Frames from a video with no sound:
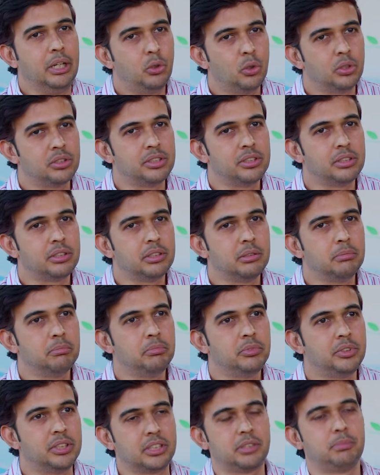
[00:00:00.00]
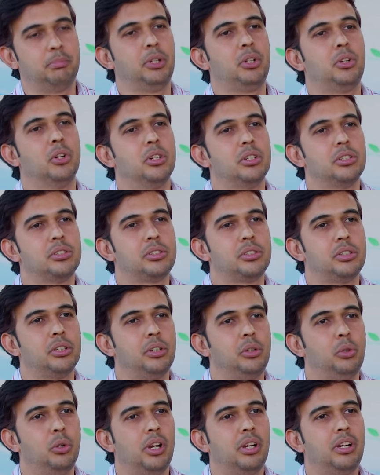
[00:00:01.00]
ecosystem just because
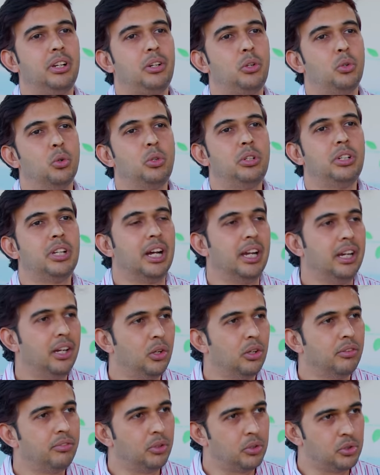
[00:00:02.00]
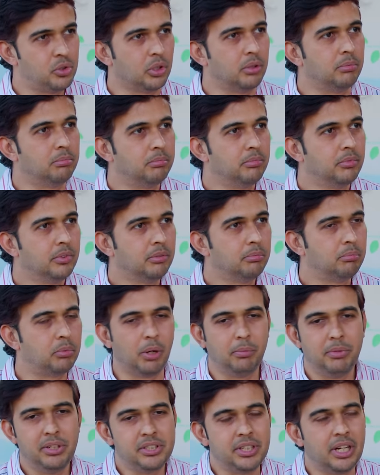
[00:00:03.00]
you are too tired of your job.
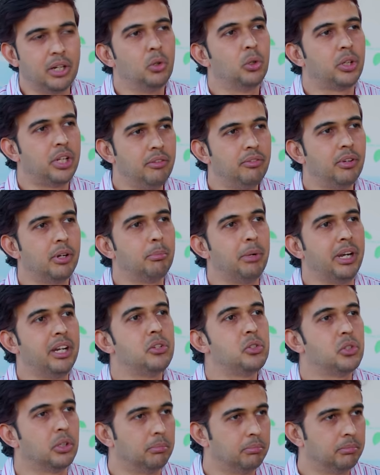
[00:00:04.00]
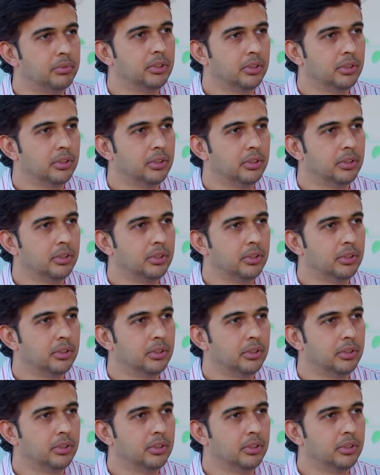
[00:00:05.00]
Probably start looking for a better job.